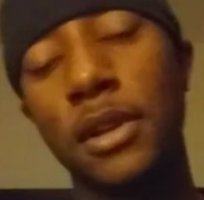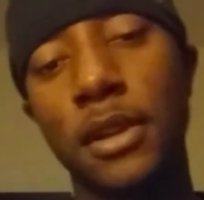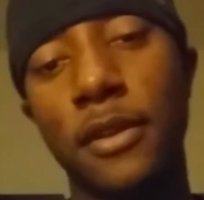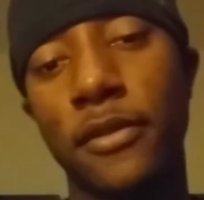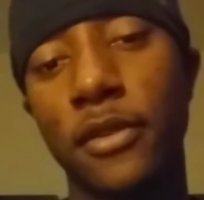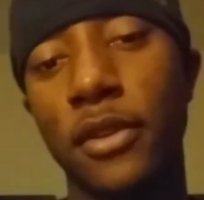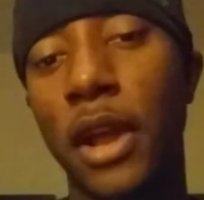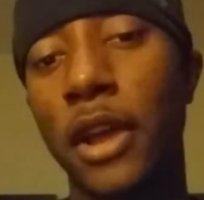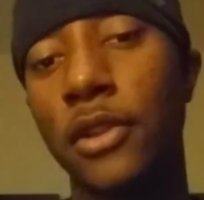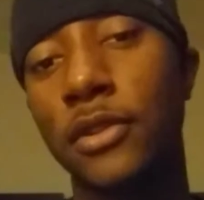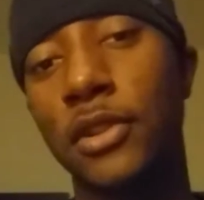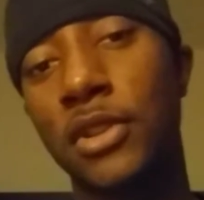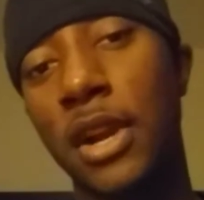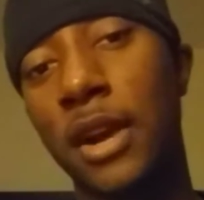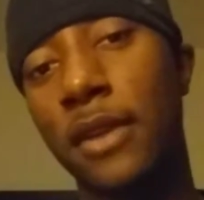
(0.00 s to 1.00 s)
If you're not used
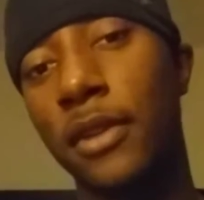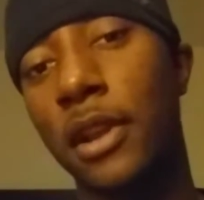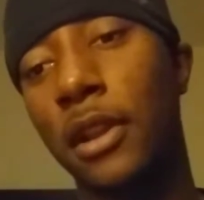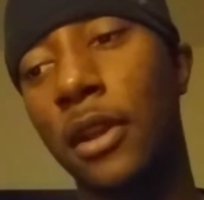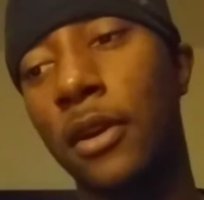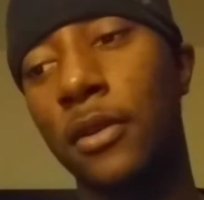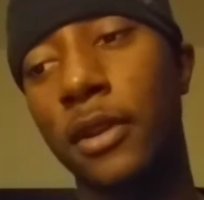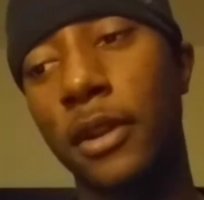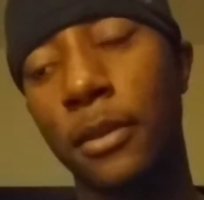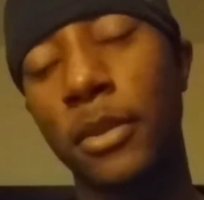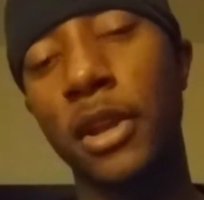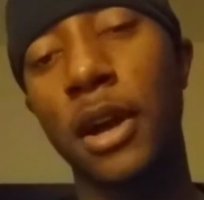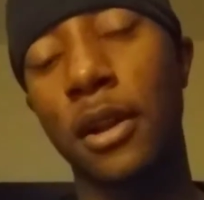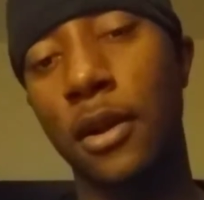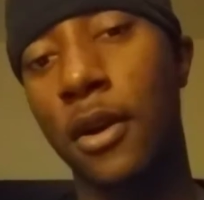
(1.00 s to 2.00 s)
to driving that long, then it'd be
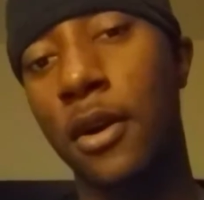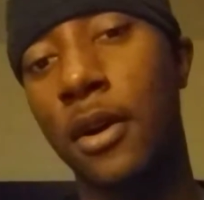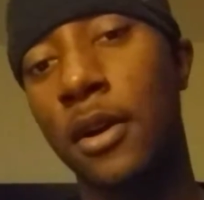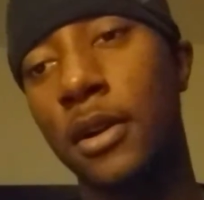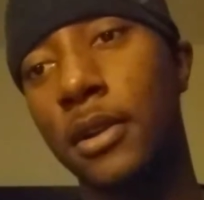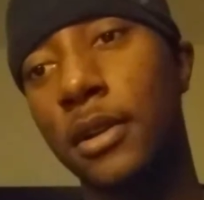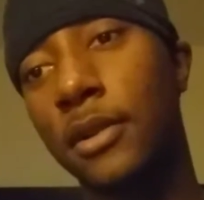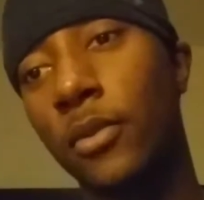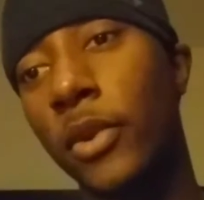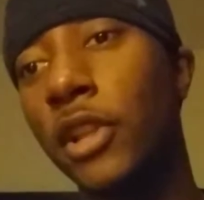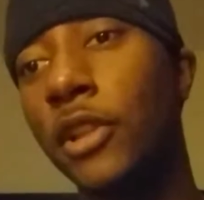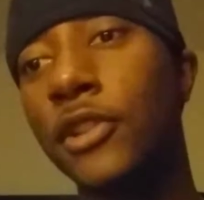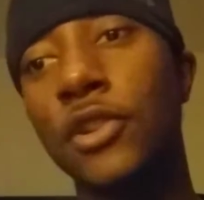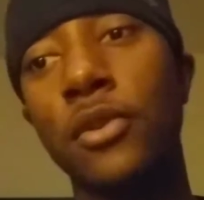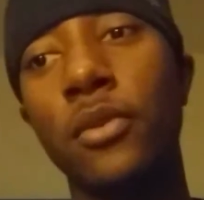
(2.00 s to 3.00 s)
kind of hard.
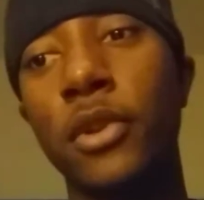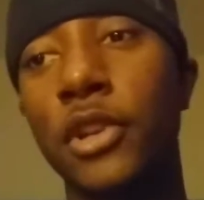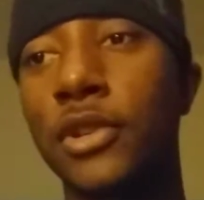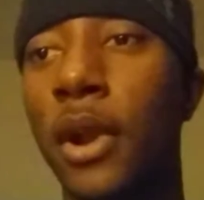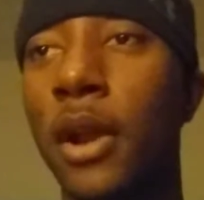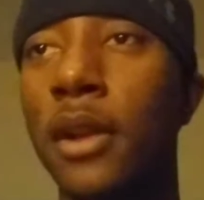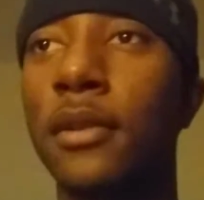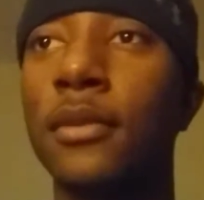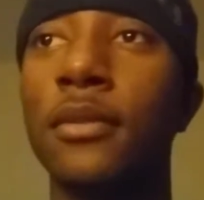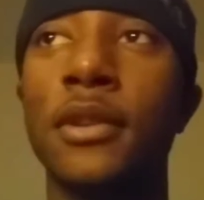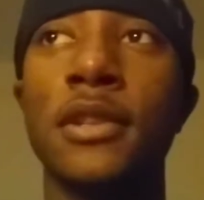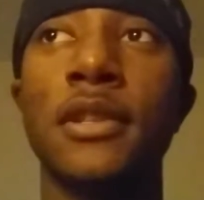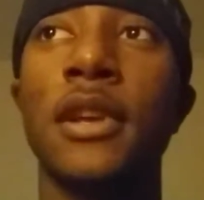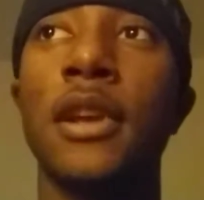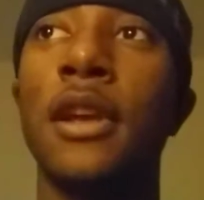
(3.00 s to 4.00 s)
Week 2 with a trainer
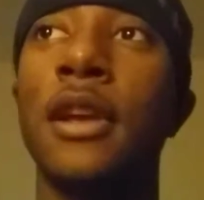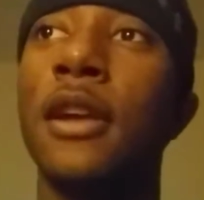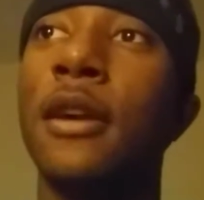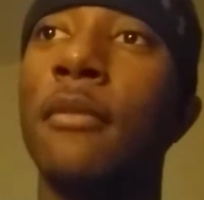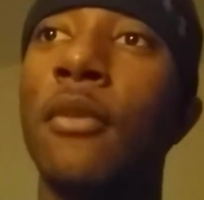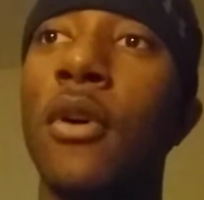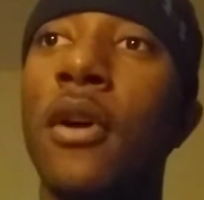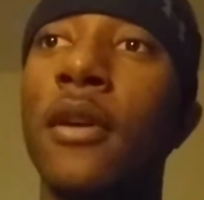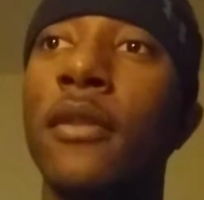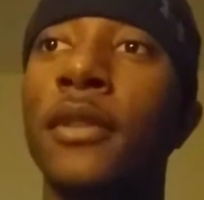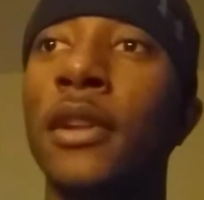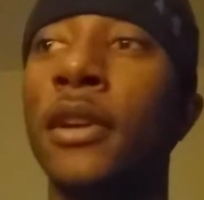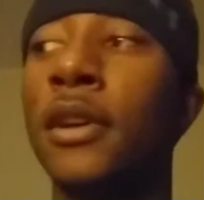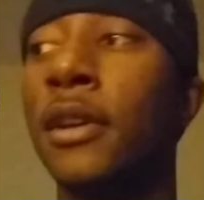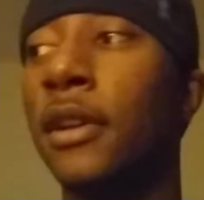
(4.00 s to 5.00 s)
was more
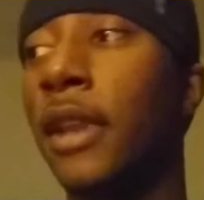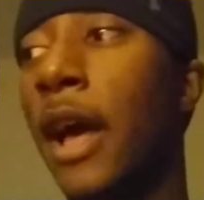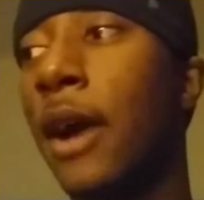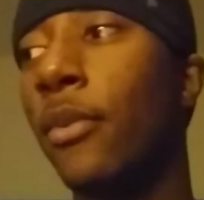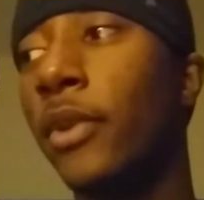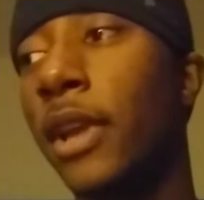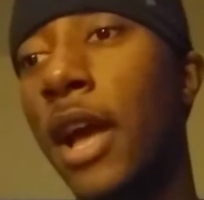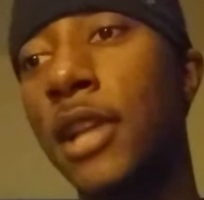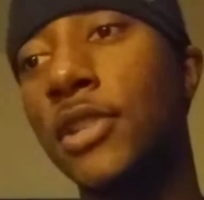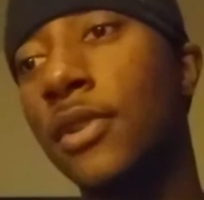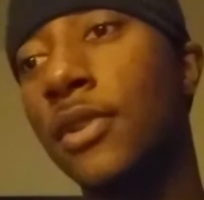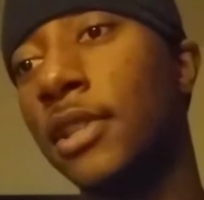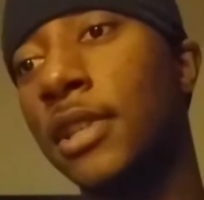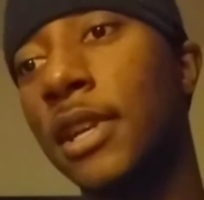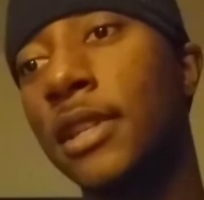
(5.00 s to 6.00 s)
of now we got you
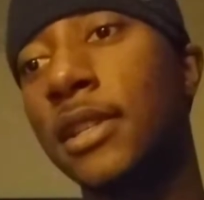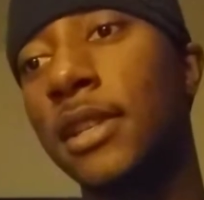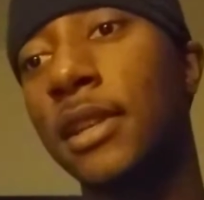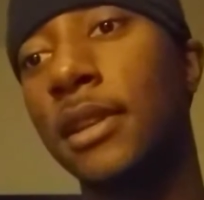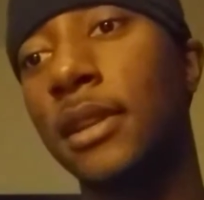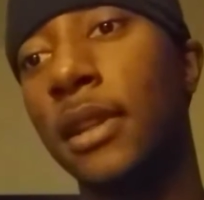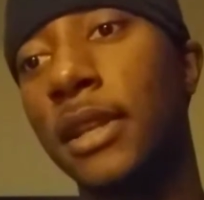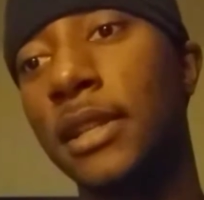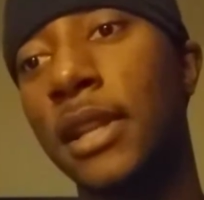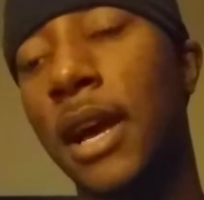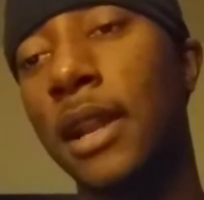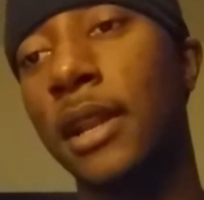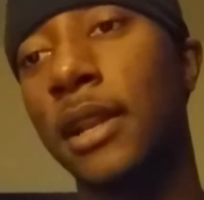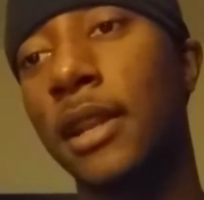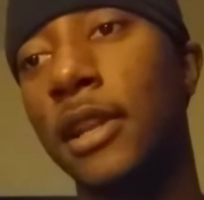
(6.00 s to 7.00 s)
adjusted. Let's
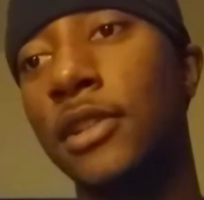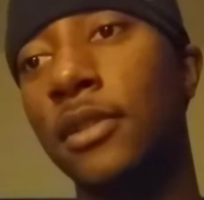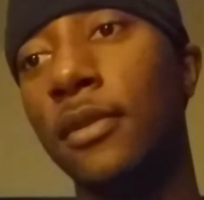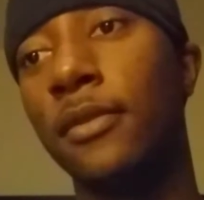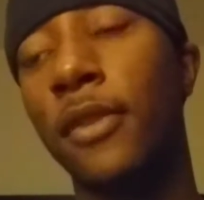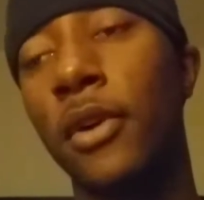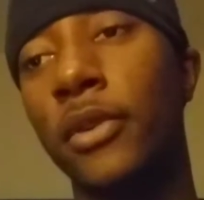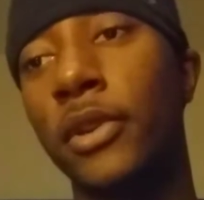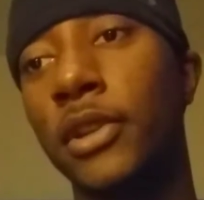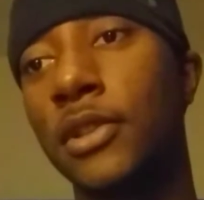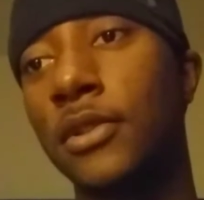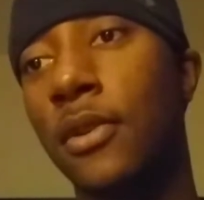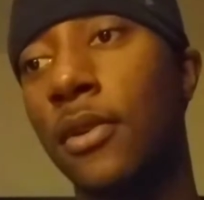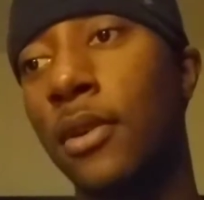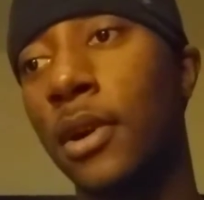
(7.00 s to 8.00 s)
kind of get you
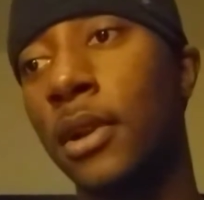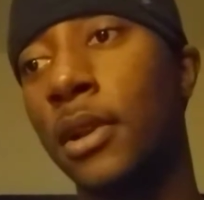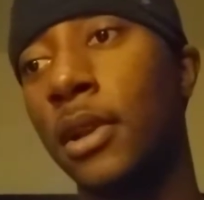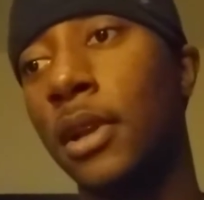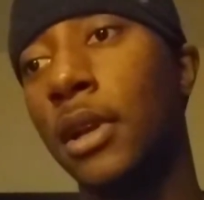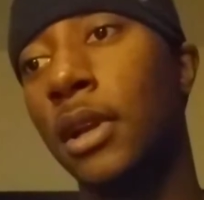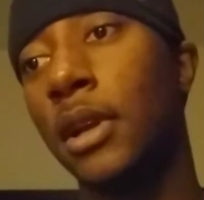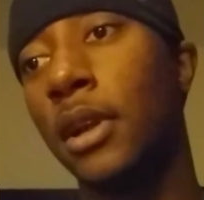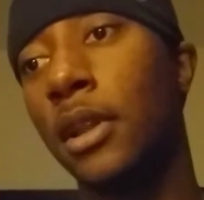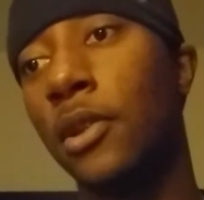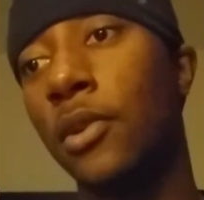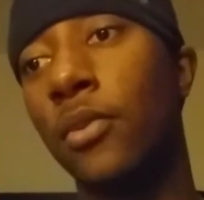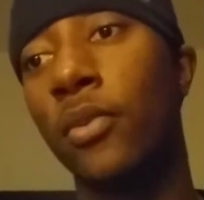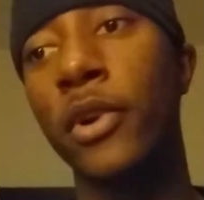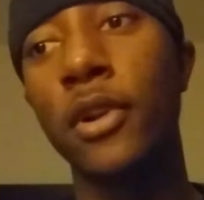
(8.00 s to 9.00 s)
focused on the
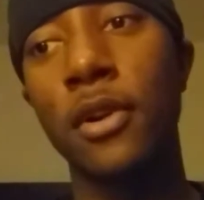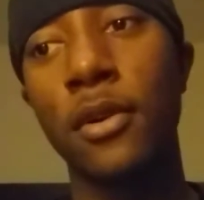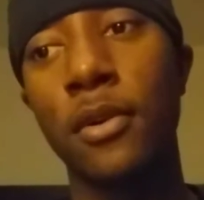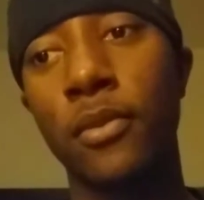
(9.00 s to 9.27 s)
real